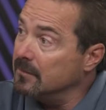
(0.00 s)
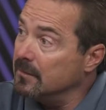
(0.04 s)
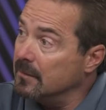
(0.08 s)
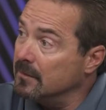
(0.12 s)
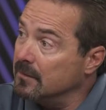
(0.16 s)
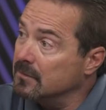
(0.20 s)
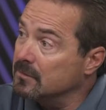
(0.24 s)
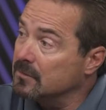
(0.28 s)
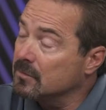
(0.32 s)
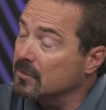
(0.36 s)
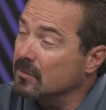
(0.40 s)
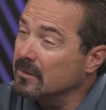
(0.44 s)

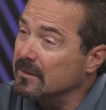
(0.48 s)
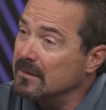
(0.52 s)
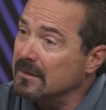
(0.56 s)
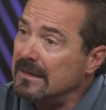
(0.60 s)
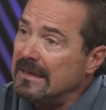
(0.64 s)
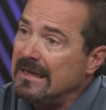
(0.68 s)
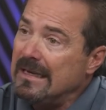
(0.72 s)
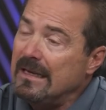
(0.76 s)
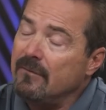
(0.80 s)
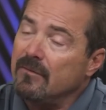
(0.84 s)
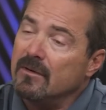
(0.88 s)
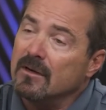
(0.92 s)
And so
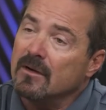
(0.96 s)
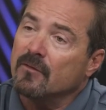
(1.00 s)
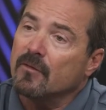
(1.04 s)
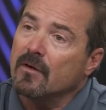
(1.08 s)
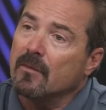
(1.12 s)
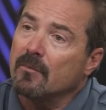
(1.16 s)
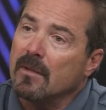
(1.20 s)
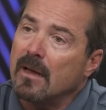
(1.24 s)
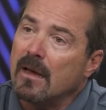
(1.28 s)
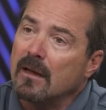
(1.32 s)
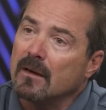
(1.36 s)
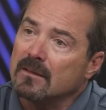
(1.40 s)
even if
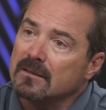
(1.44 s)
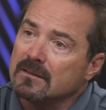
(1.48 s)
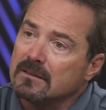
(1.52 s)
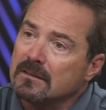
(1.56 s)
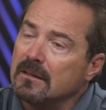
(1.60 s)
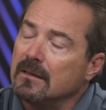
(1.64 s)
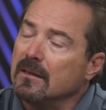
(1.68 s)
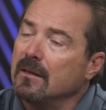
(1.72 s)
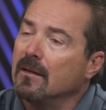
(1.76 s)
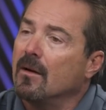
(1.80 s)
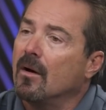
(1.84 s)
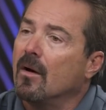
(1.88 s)
I'm not at
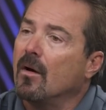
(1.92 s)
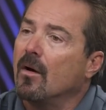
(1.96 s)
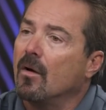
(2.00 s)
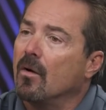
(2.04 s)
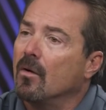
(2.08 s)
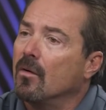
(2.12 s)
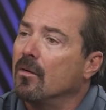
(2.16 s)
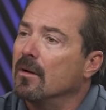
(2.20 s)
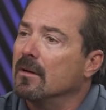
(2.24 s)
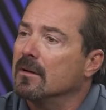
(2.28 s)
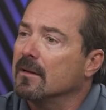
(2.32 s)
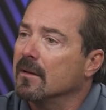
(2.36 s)
City
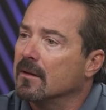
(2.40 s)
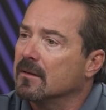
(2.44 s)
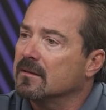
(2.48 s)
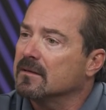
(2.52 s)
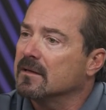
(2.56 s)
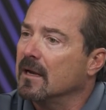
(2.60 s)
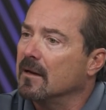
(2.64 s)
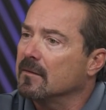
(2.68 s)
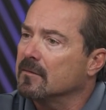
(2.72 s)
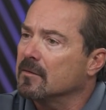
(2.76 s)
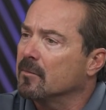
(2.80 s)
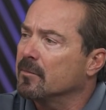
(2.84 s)
Hall, a lot of
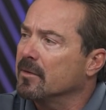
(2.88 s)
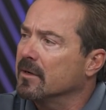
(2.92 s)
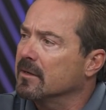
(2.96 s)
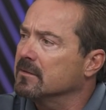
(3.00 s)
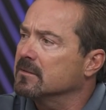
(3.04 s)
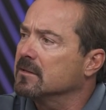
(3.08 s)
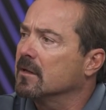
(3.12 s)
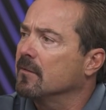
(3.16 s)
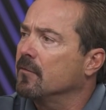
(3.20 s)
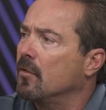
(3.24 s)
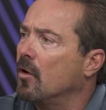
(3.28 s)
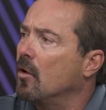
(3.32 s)
times I'll bring
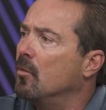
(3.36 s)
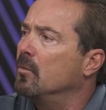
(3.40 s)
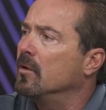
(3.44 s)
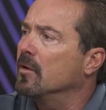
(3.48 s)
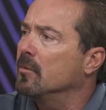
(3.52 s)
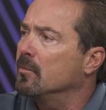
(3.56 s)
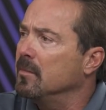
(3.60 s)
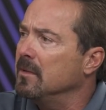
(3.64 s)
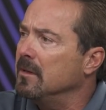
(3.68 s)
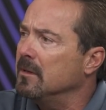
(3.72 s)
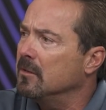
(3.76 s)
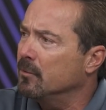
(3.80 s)
stuff home
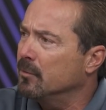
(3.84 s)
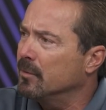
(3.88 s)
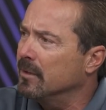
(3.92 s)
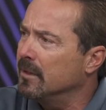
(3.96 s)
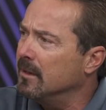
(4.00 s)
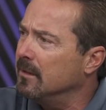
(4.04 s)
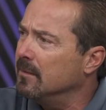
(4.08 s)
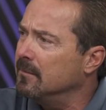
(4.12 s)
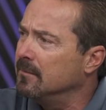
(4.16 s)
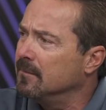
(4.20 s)
with me and read.